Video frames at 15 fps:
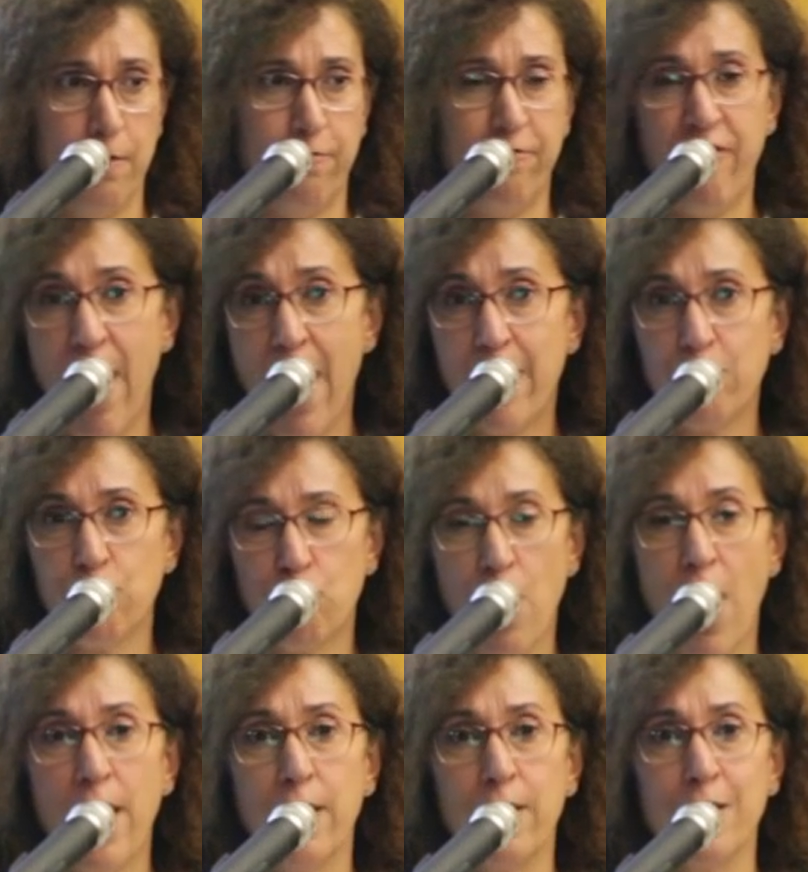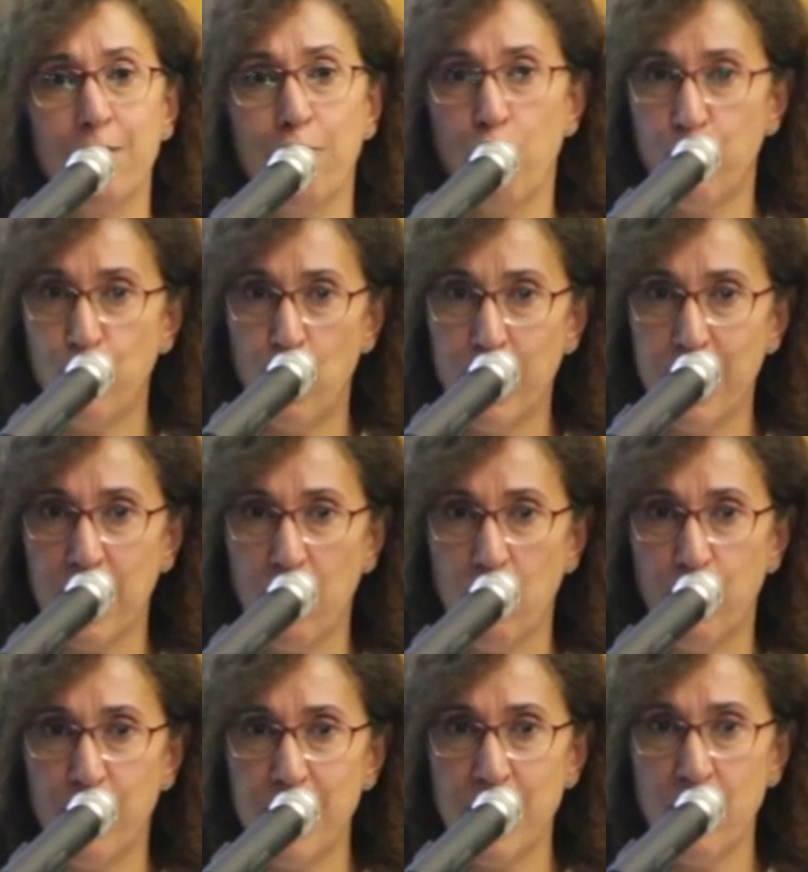fair trials for political
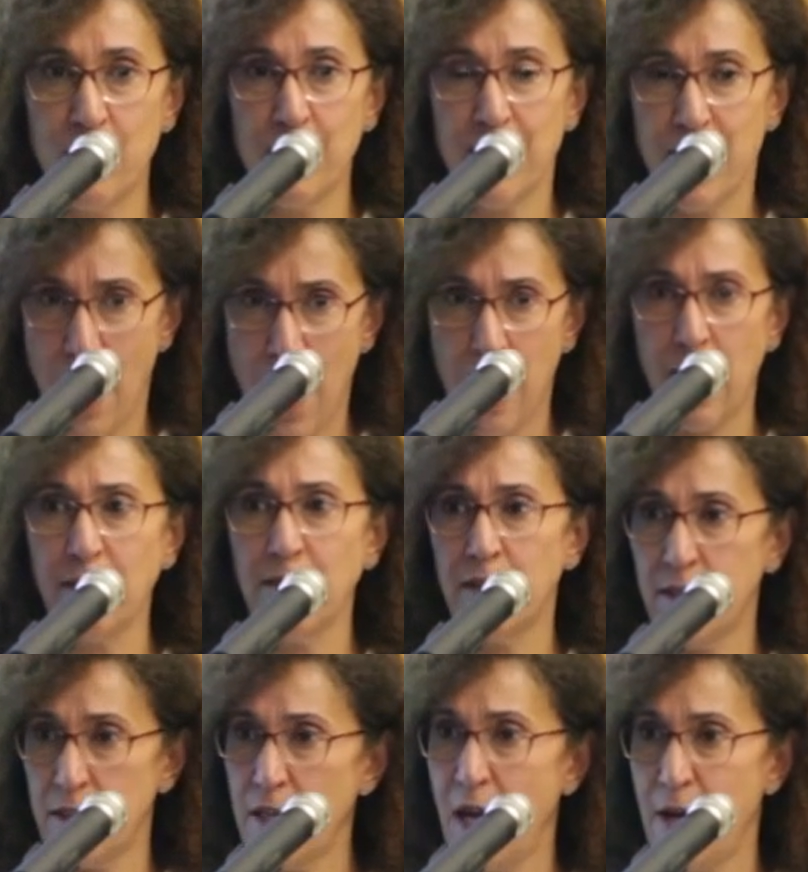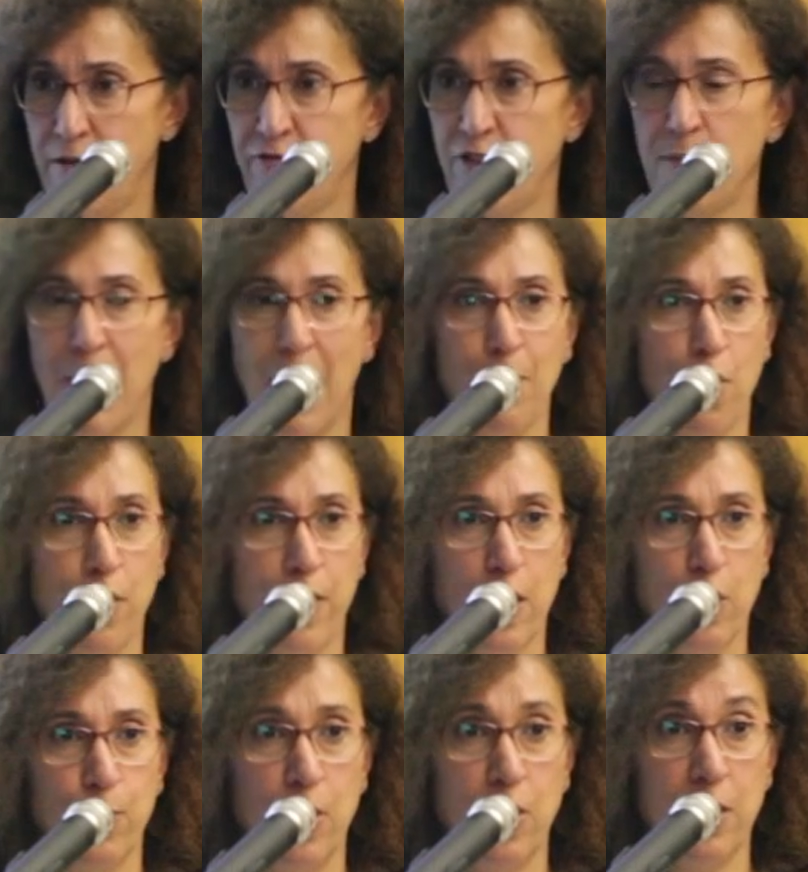prisoners held uh, from among the
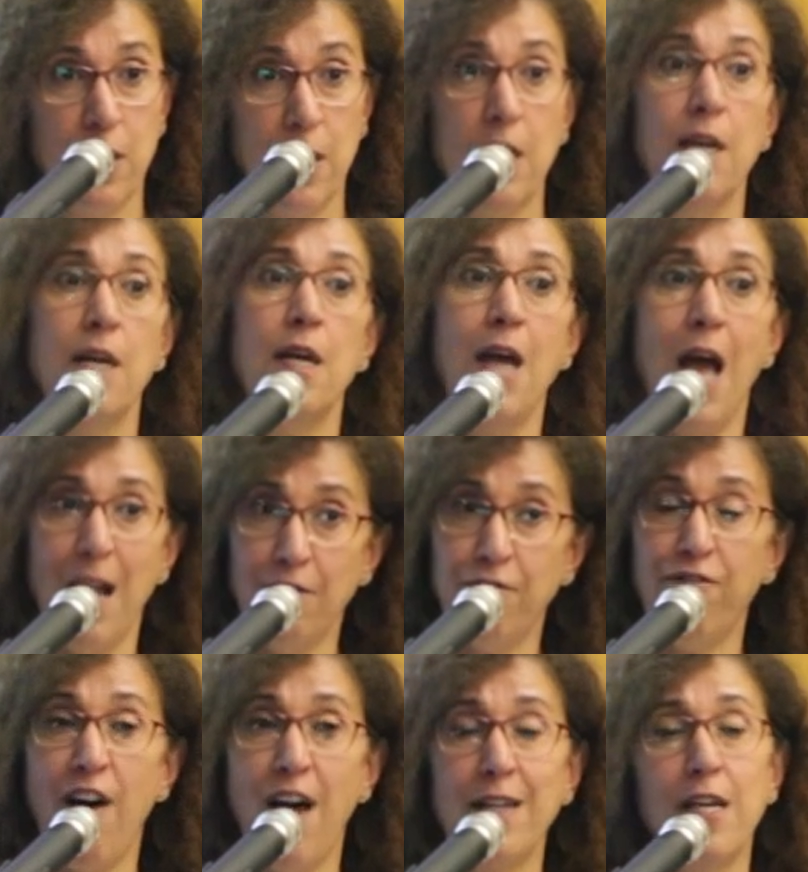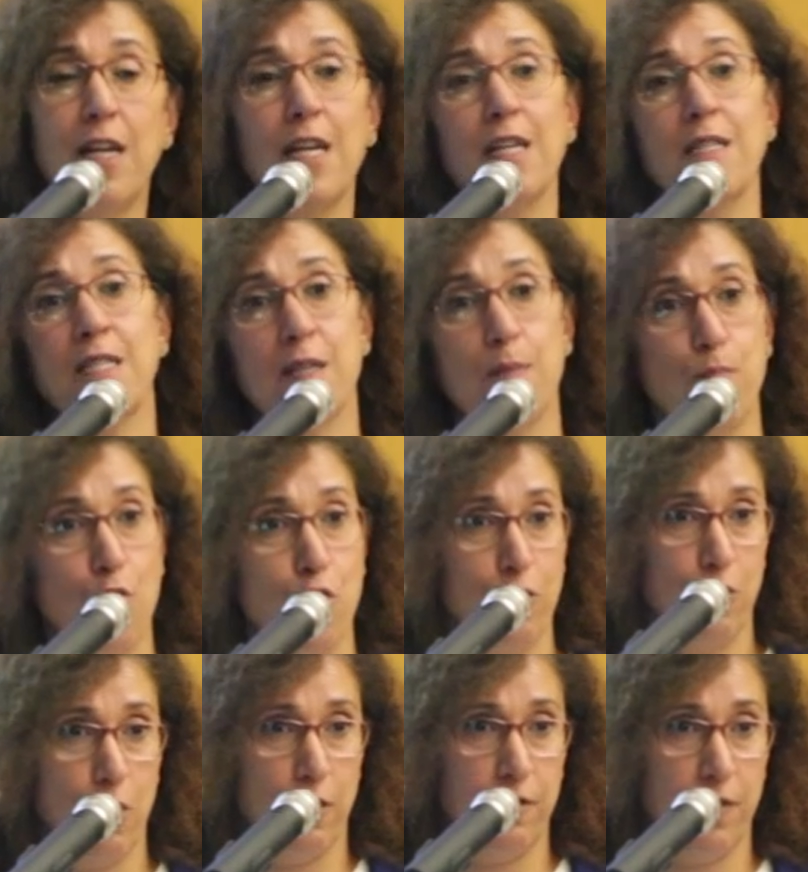community, and finally in support
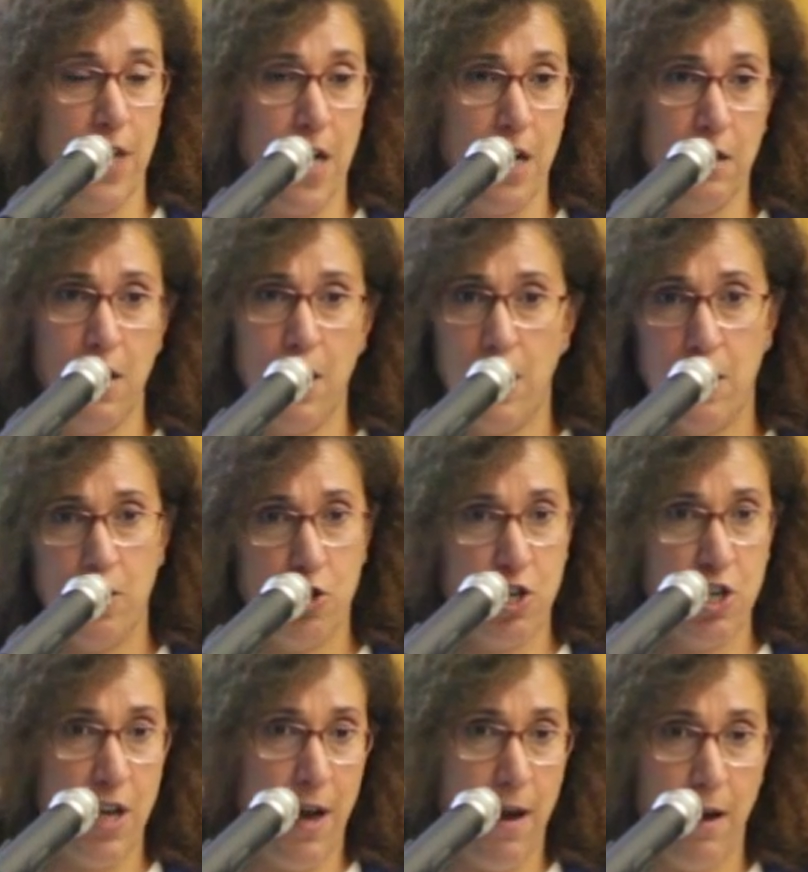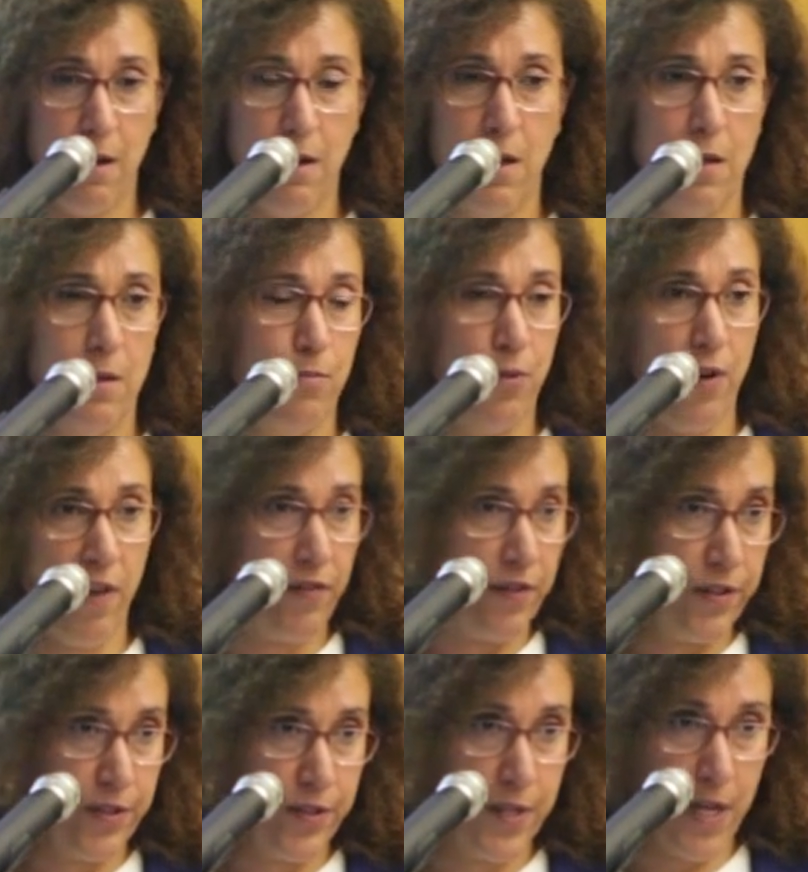of their Shia
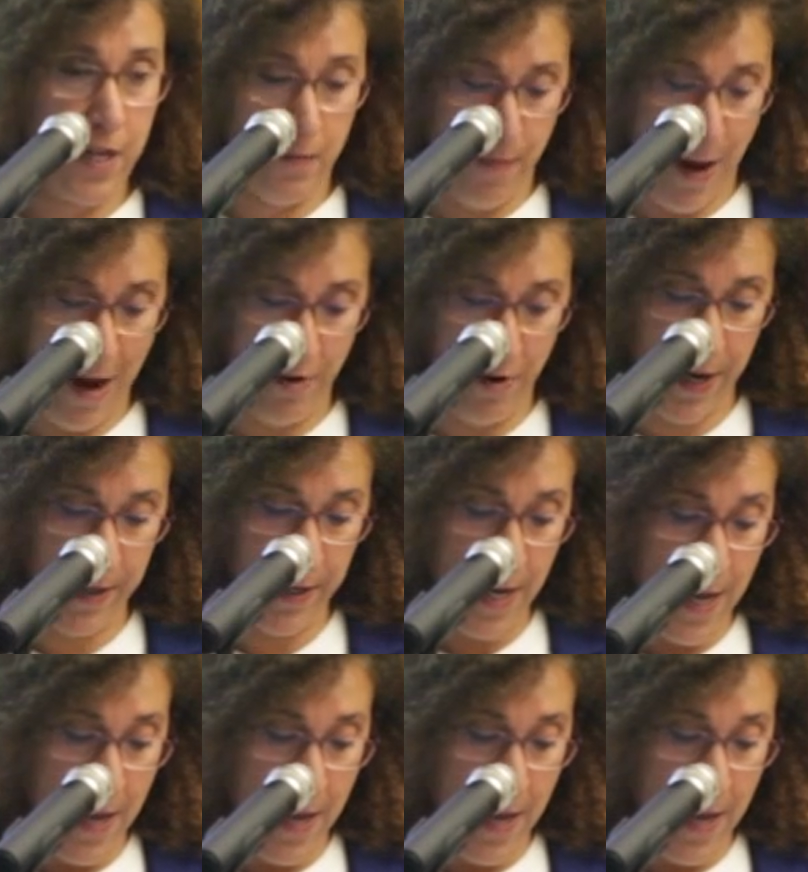brothers in Bahrain.